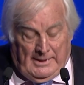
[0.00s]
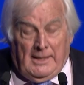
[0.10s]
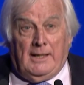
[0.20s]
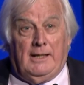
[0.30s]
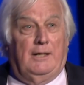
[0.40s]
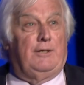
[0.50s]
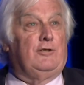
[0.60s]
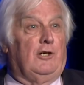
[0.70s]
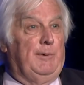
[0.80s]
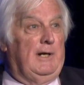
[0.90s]
you'd
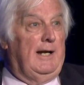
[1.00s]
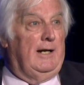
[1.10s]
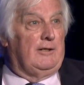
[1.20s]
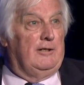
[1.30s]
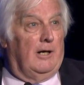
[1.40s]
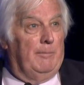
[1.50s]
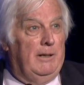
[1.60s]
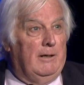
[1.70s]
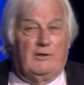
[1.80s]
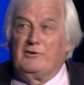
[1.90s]
stop at an outcrop
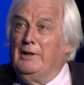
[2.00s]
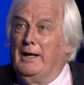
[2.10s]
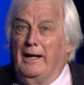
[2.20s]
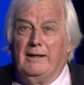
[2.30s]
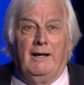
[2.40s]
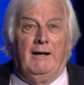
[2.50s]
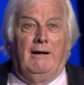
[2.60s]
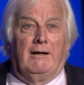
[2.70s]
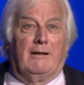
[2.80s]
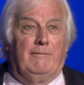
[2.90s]
and
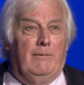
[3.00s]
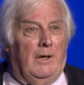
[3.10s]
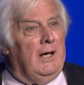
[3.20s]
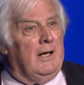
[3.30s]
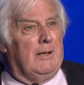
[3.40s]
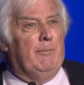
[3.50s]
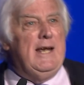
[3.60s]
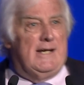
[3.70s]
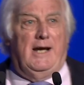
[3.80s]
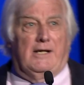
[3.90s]
the
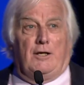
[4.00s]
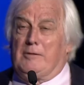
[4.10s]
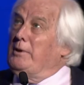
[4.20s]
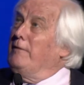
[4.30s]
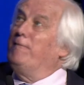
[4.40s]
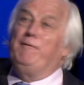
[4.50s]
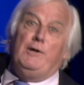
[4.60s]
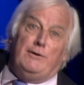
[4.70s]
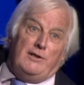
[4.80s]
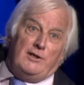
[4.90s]
meat eaters would be
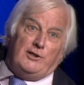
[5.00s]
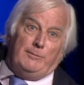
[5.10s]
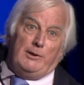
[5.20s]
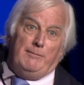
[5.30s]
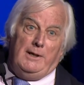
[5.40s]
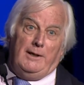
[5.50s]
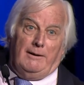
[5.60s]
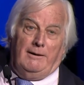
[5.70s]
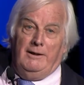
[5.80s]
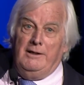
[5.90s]
first to the top of the
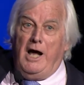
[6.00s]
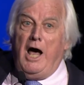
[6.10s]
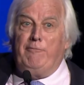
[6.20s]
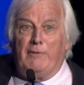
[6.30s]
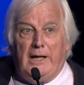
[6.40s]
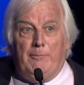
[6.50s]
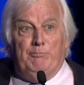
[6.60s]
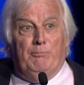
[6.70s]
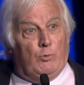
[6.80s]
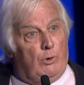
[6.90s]
mountain. Halfway
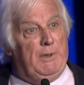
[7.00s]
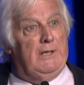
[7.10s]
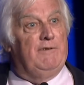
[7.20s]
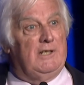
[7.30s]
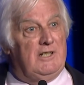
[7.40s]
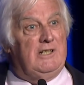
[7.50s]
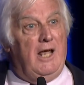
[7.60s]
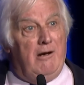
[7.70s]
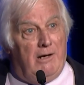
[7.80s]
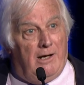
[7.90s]
up would be the
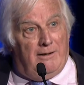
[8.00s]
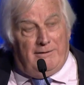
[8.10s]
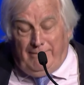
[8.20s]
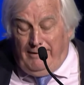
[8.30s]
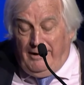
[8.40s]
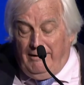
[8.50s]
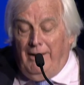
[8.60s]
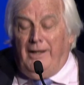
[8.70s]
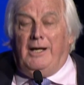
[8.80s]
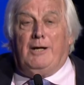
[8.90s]
vegetarians,
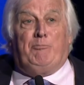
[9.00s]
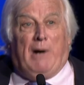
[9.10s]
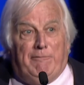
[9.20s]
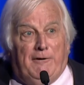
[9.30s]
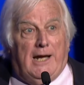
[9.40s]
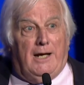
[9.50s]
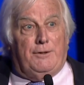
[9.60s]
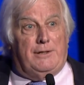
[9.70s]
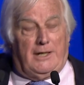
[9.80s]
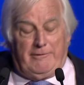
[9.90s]
puffing out
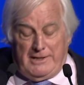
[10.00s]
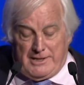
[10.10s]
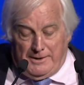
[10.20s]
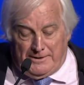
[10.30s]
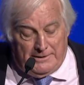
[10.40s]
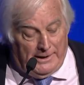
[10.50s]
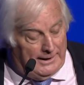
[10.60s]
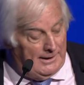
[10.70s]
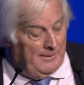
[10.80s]
celery juice, and